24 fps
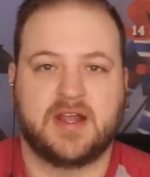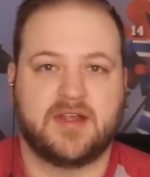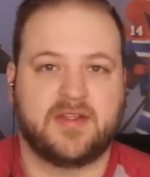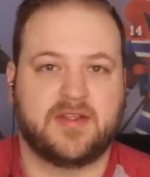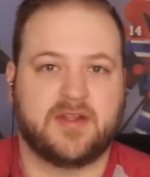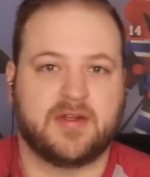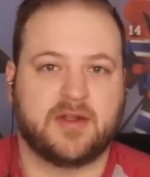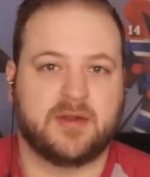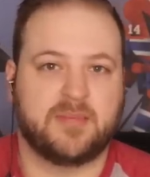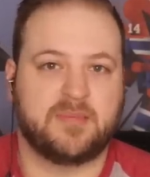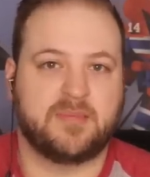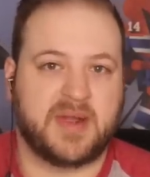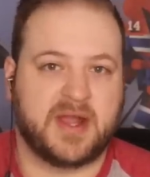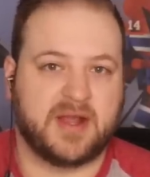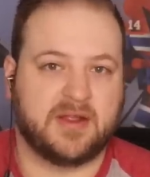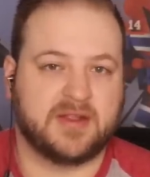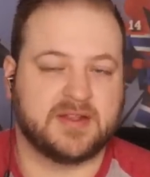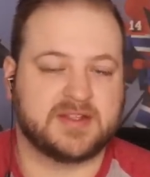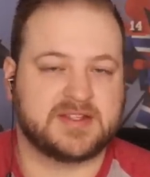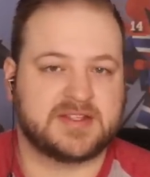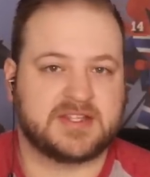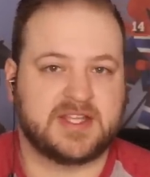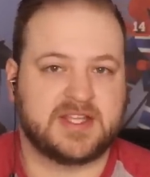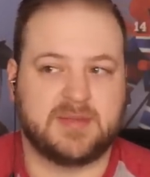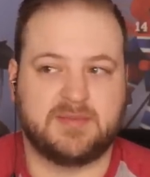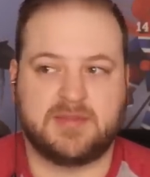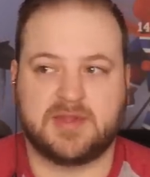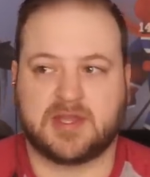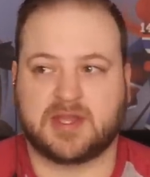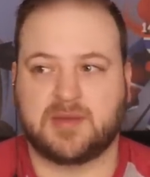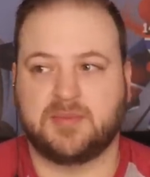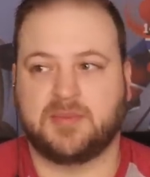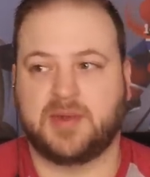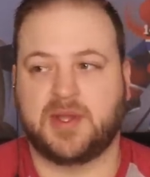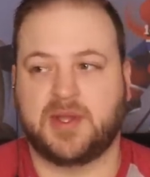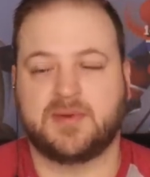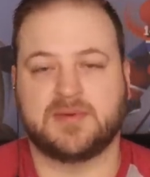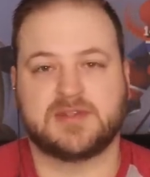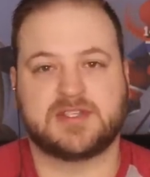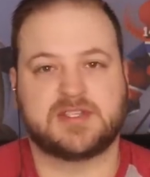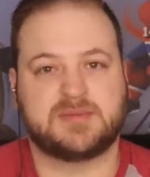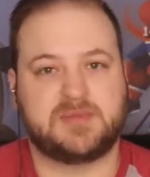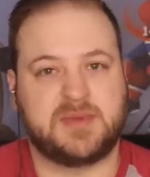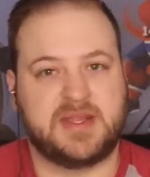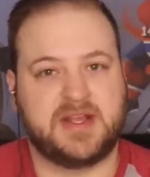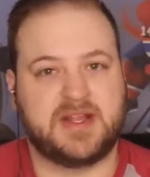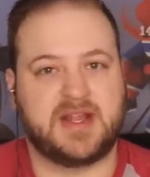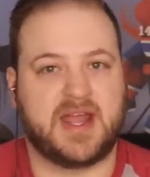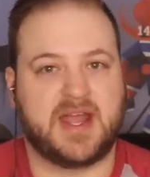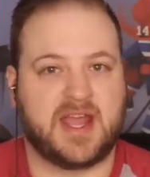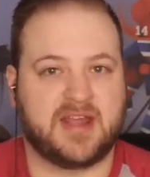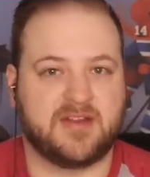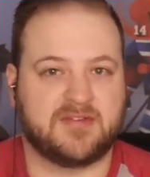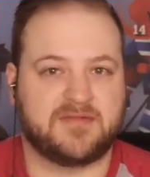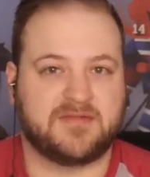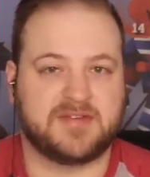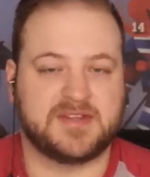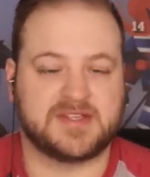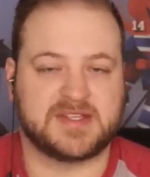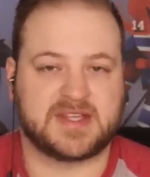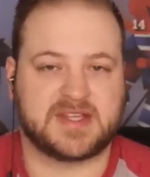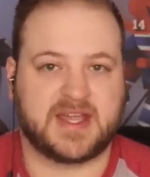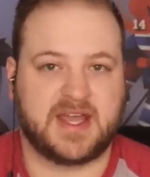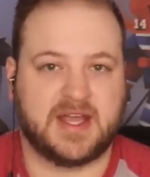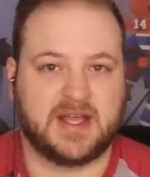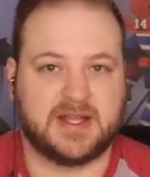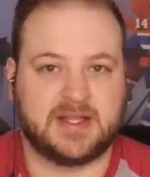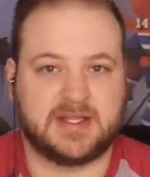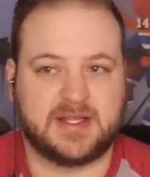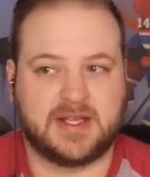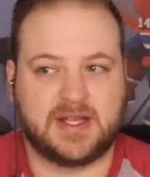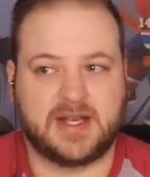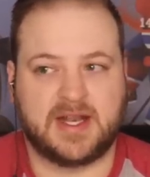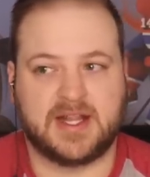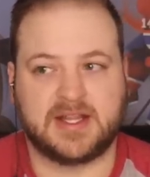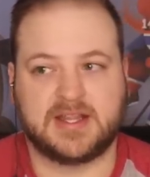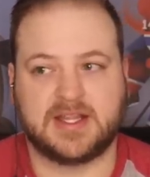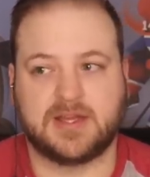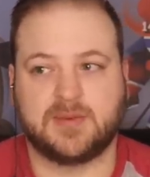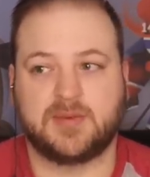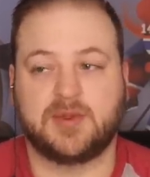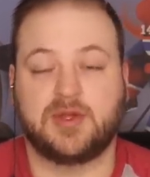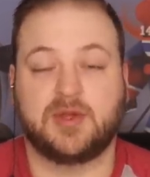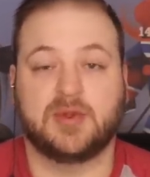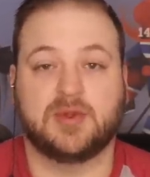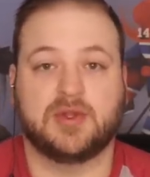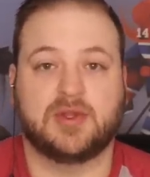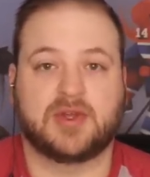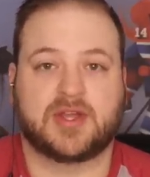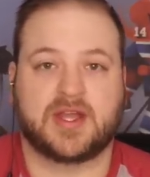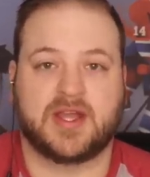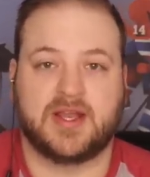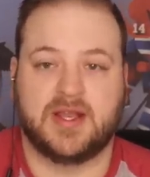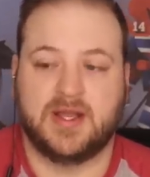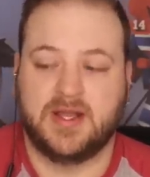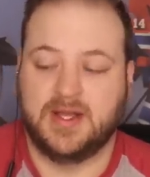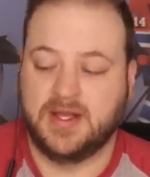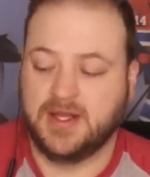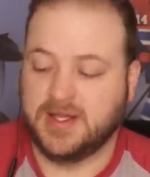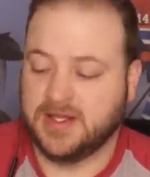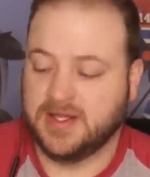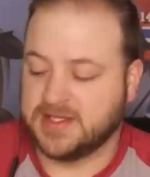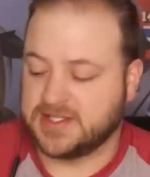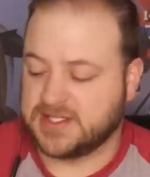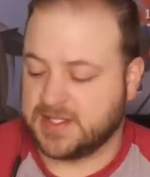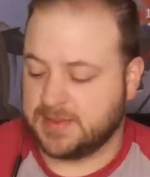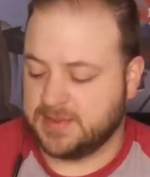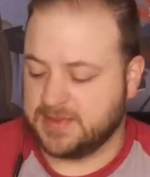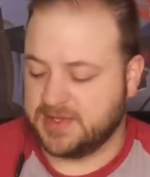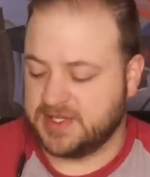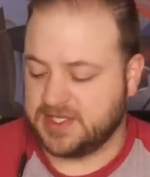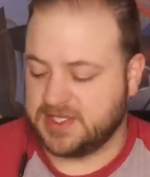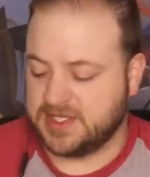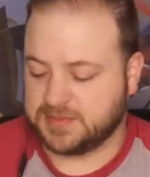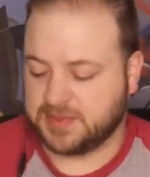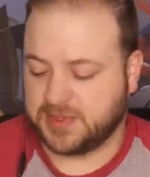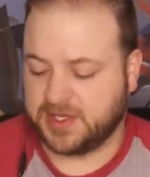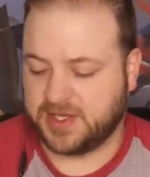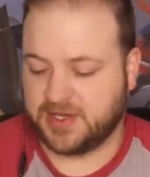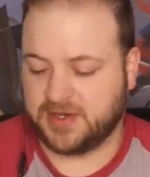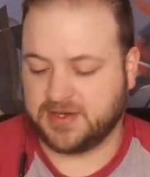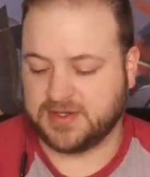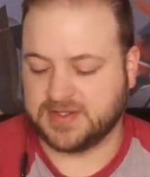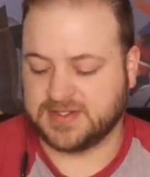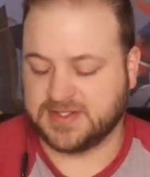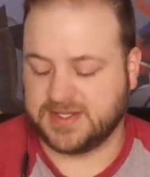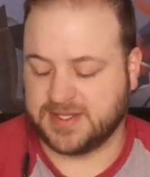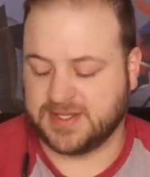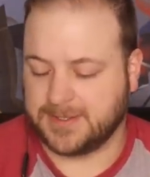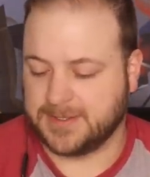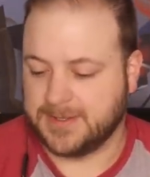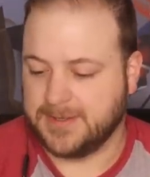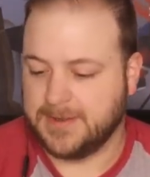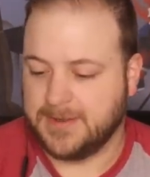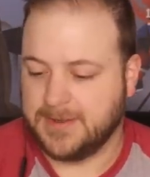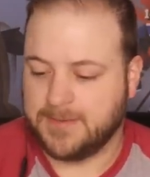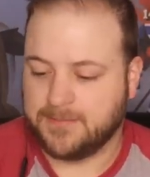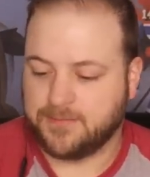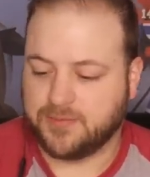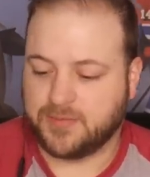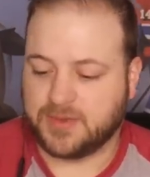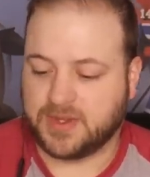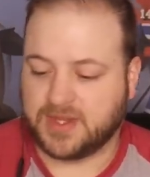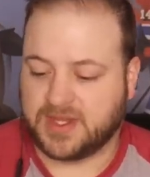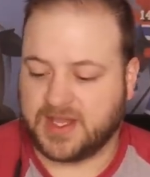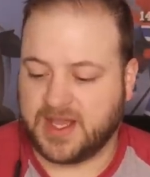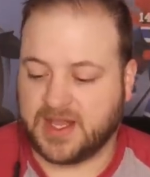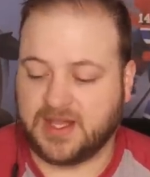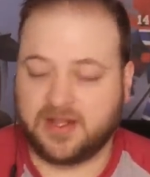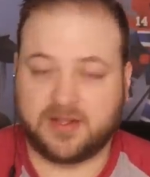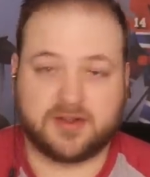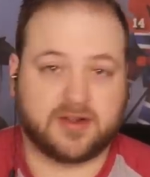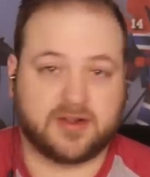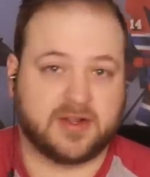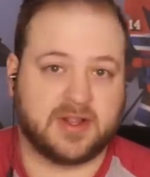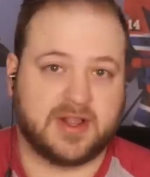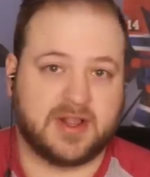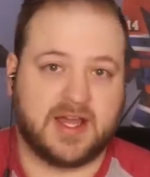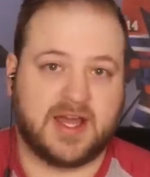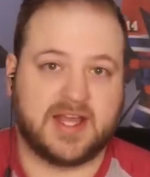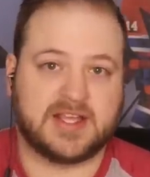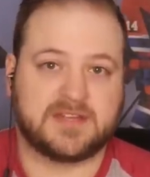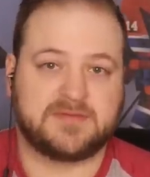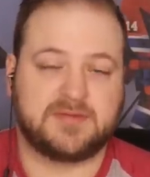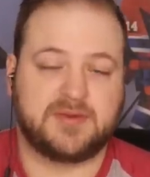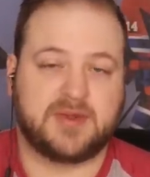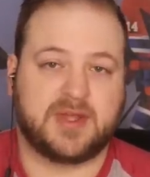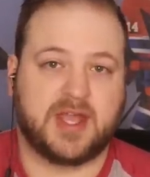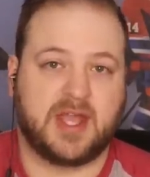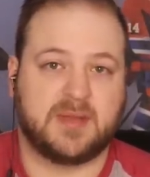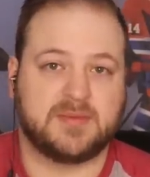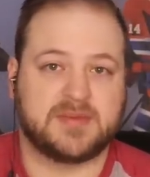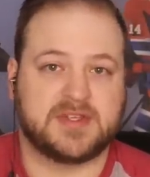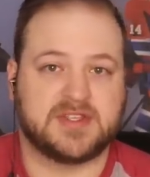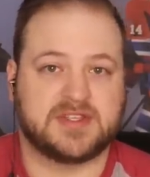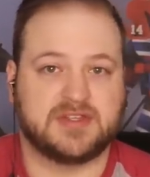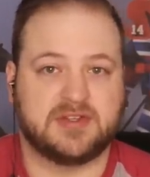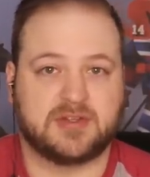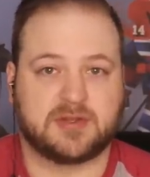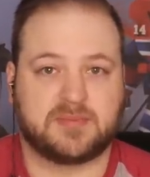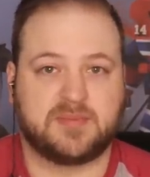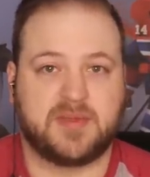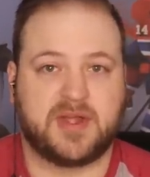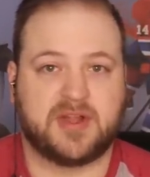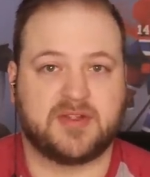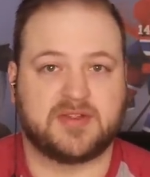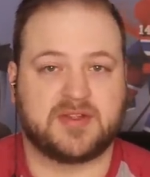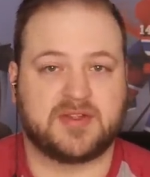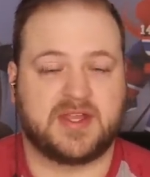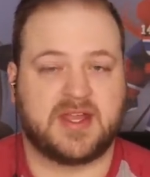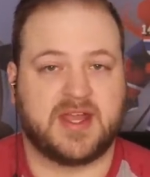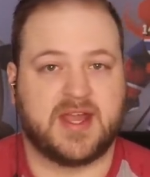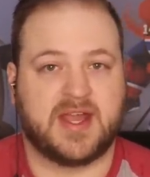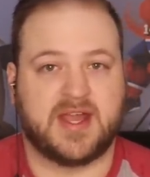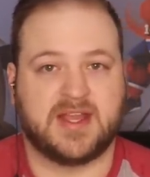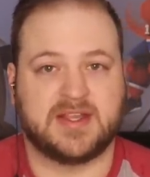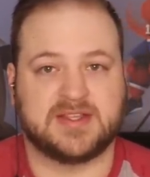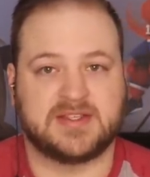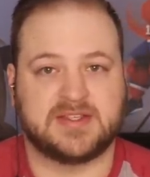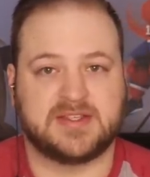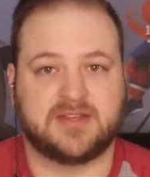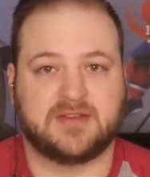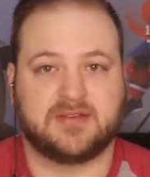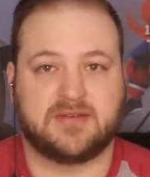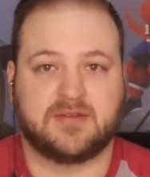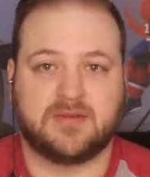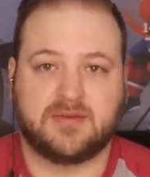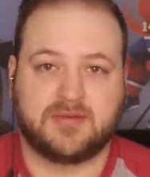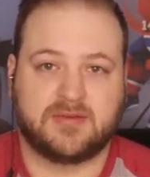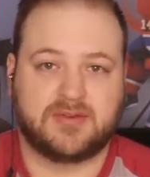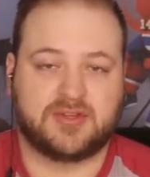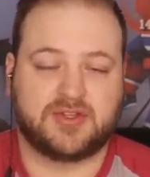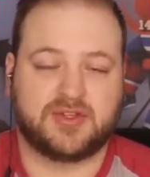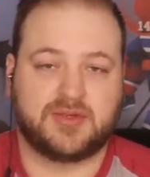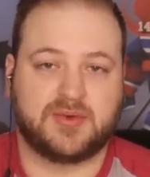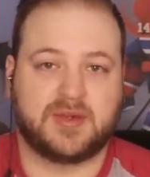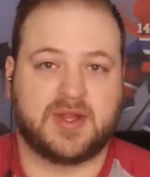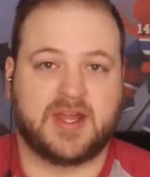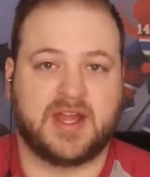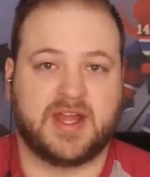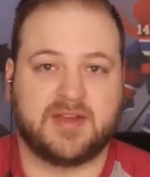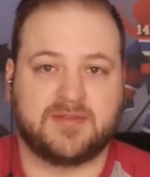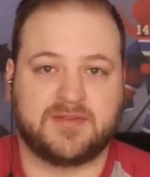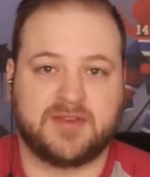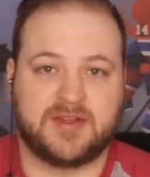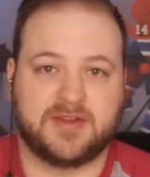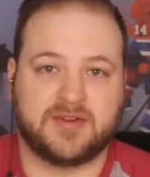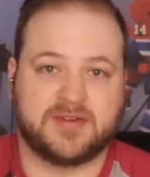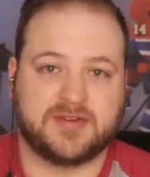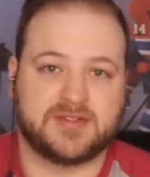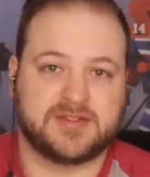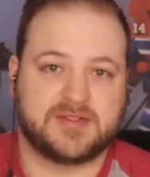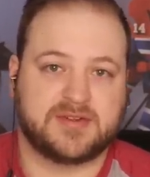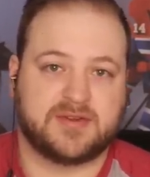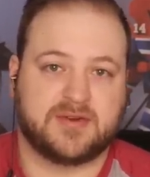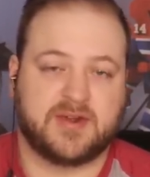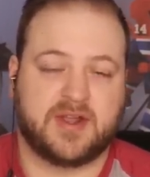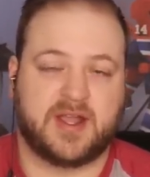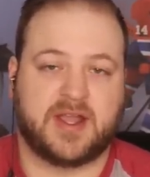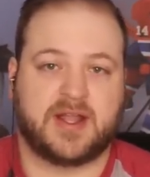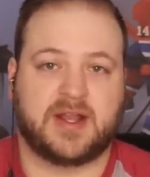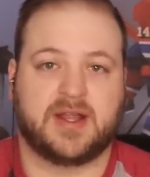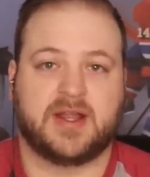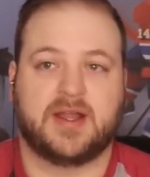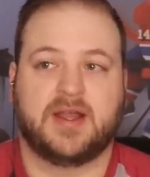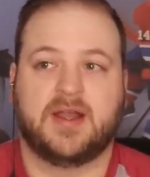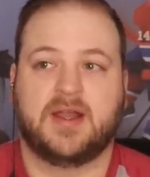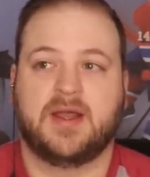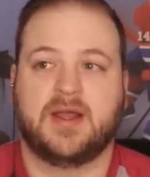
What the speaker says: They're a balanced team that can play with speed and physicality. And I think when you look at some of these players, like Gallagher, the last few games has looked better than he has in 2.5 years, right?